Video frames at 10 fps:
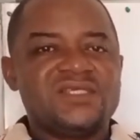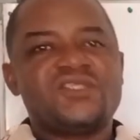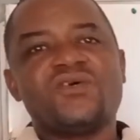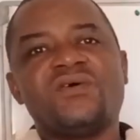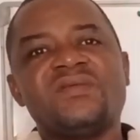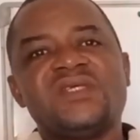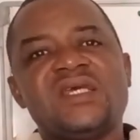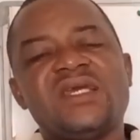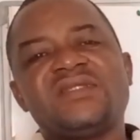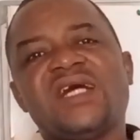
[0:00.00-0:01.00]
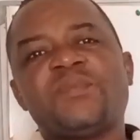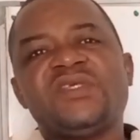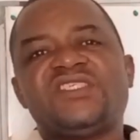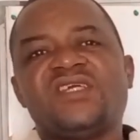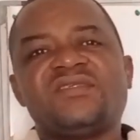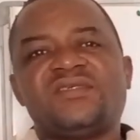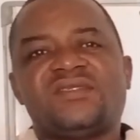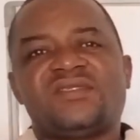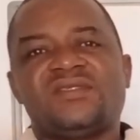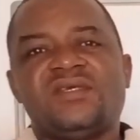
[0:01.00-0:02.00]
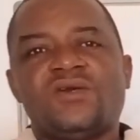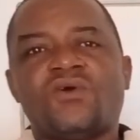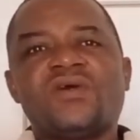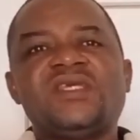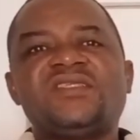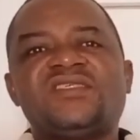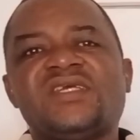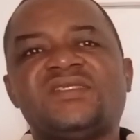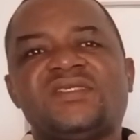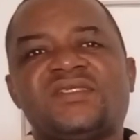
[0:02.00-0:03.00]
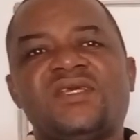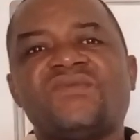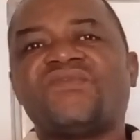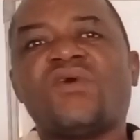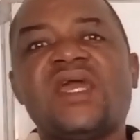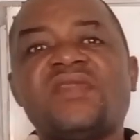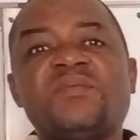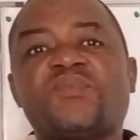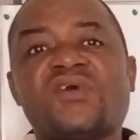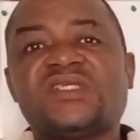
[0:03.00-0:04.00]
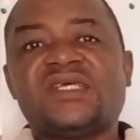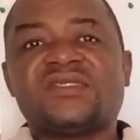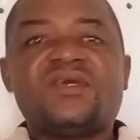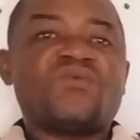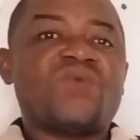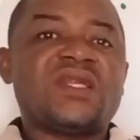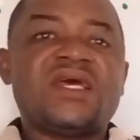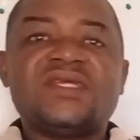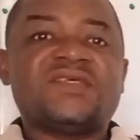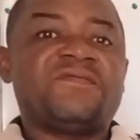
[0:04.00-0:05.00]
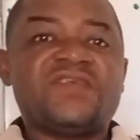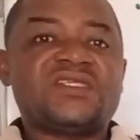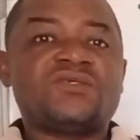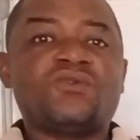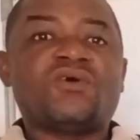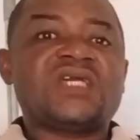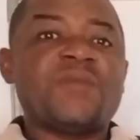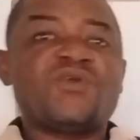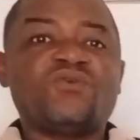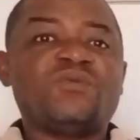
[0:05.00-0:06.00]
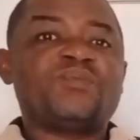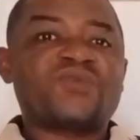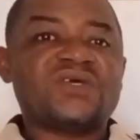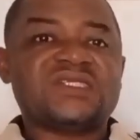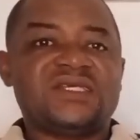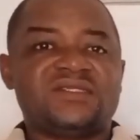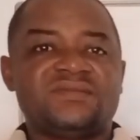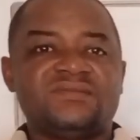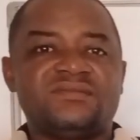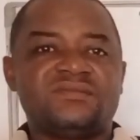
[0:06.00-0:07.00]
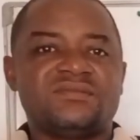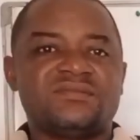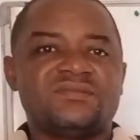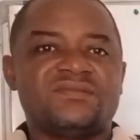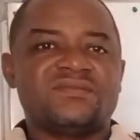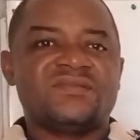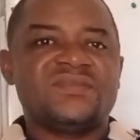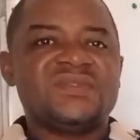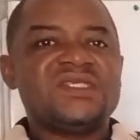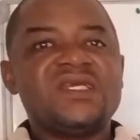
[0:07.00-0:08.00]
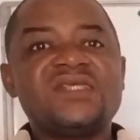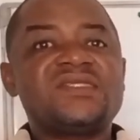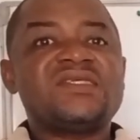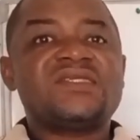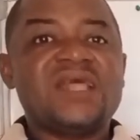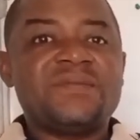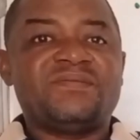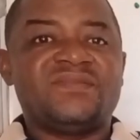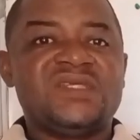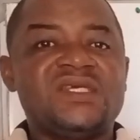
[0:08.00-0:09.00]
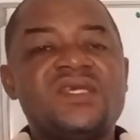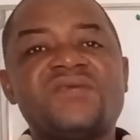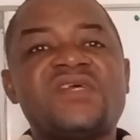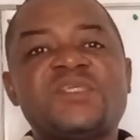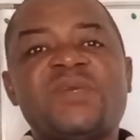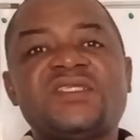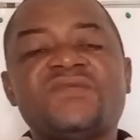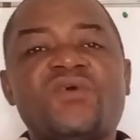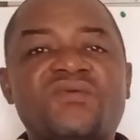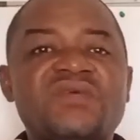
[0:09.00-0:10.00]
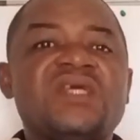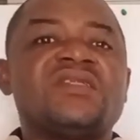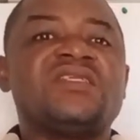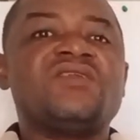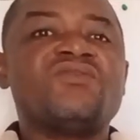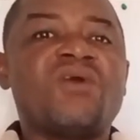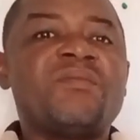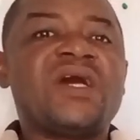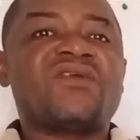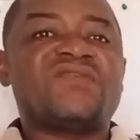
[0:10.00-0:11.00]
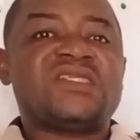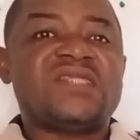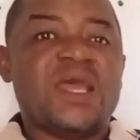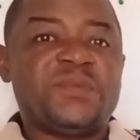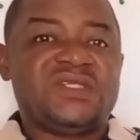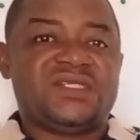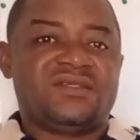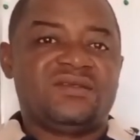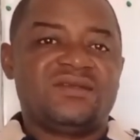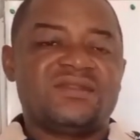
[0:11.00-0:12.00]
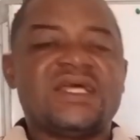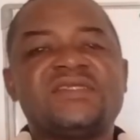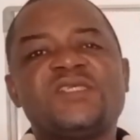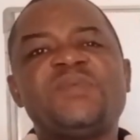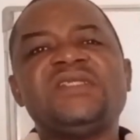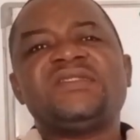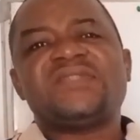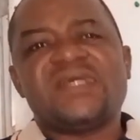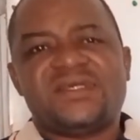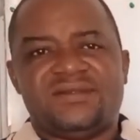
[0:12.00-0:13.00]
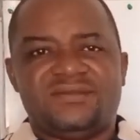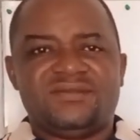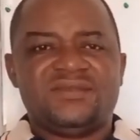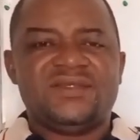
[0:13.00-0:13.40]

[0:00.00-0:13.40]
So enthalpy changes or heat changes for any process, whether it's a physical or chemical process, is the same irrespective of the number of steps that is being taken